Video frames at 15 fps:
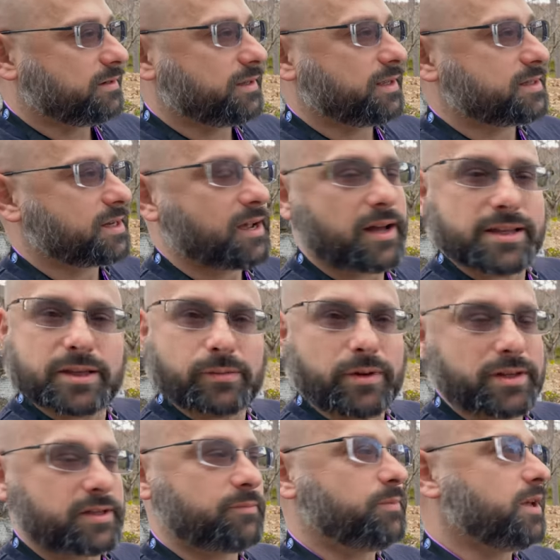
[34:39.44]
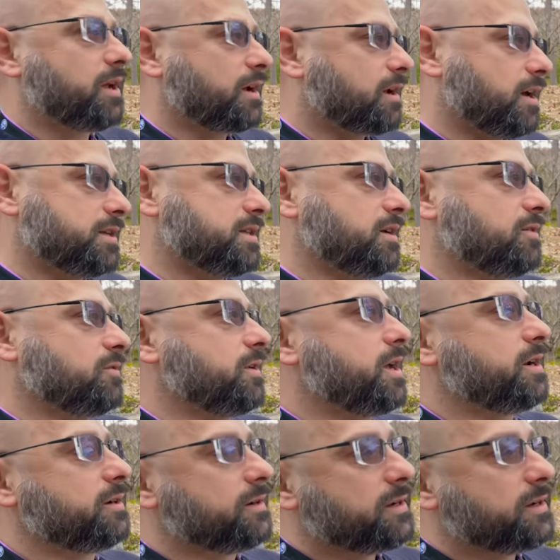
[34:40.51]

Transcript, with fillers: as a consequence of being a content creator.